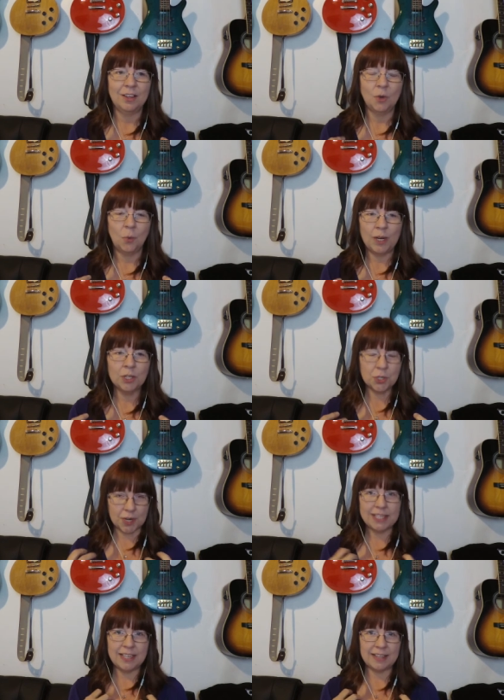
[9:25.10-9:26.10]
we're
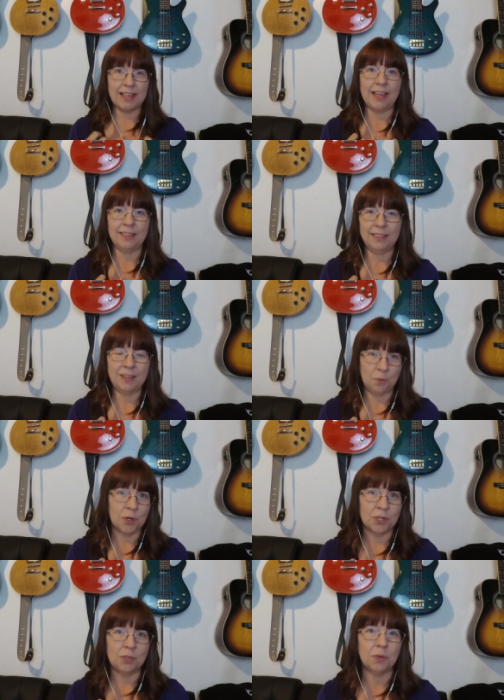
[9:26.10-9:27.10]
trusting that that
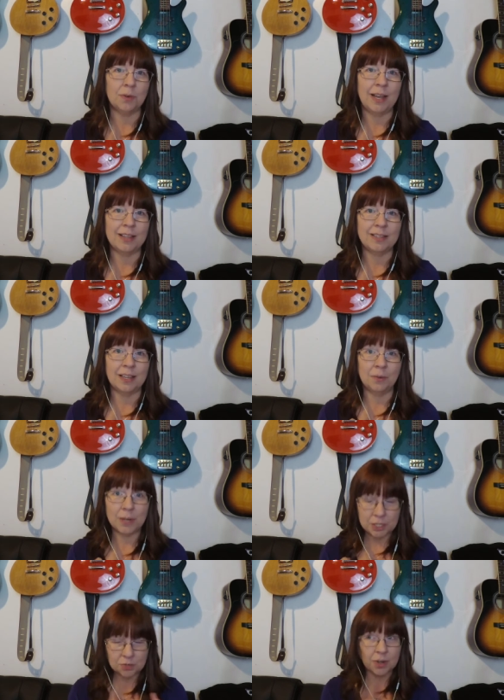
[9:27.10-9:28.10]
works through us and
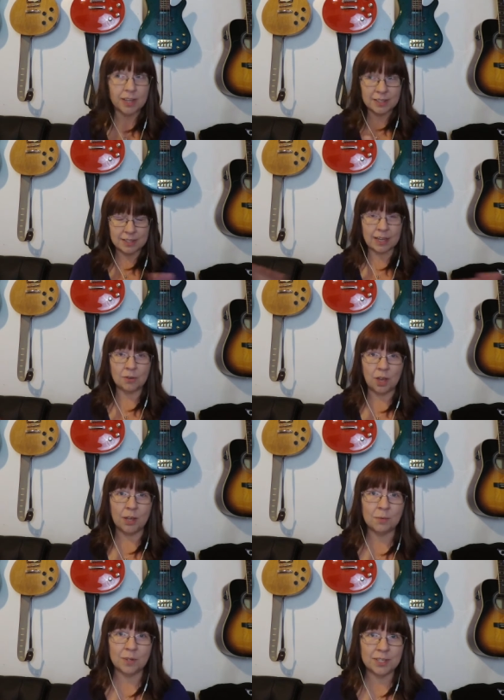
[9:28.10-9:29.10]
we trust how
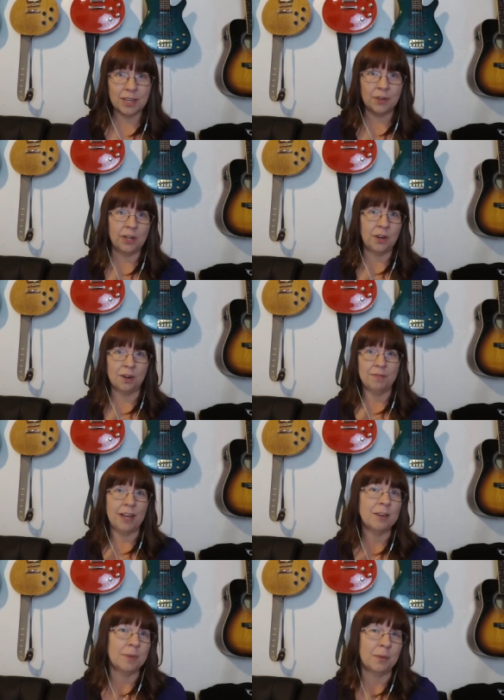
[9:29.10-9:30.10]
god works out in our
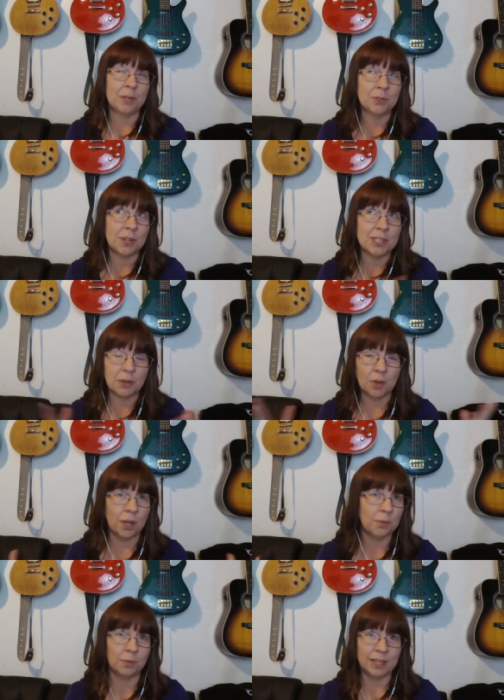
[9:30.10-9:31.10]
environment we trust how
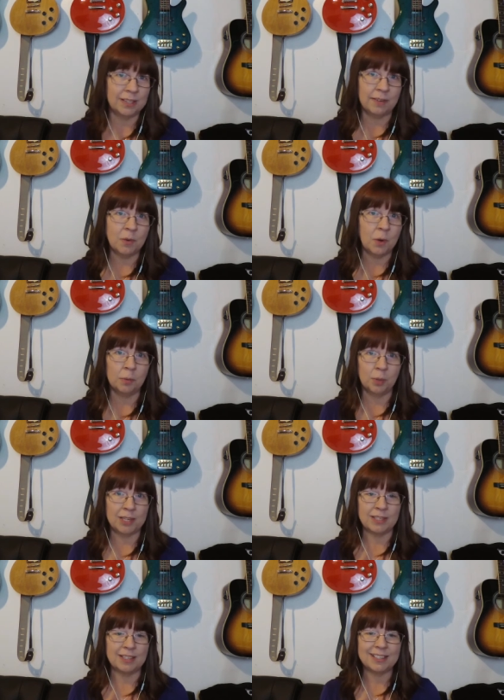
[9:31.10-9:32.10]
god is everywhere
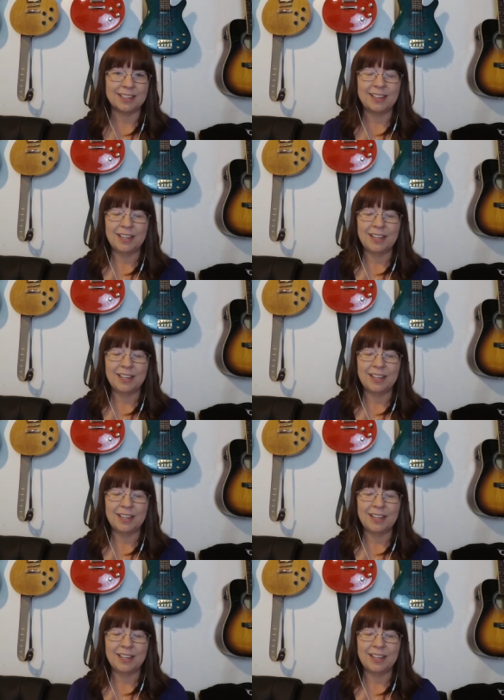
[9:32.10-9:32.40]
present